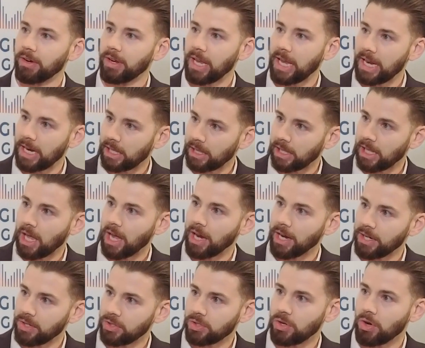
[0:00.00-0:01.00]
An
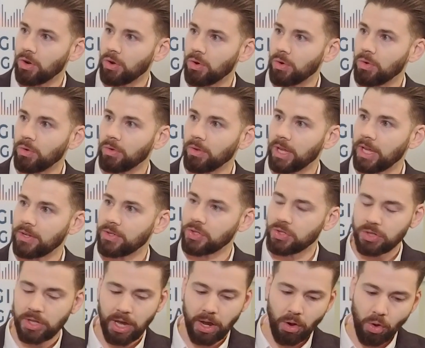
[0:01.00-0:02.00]
aligned goal, and
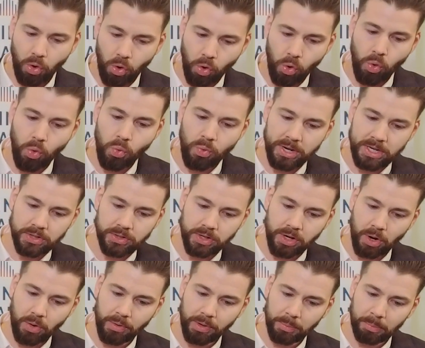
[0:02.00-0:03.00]
just like always
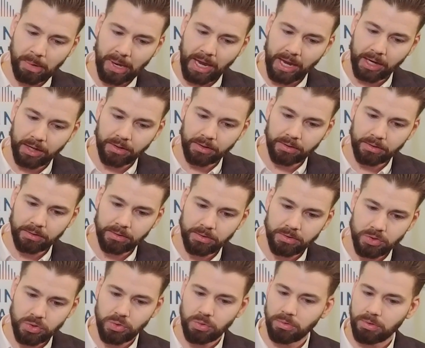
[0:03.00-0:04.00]
going back
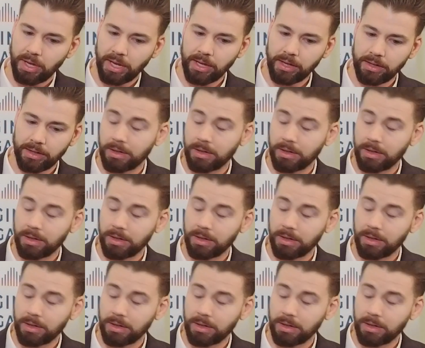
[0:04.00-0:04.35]
to that.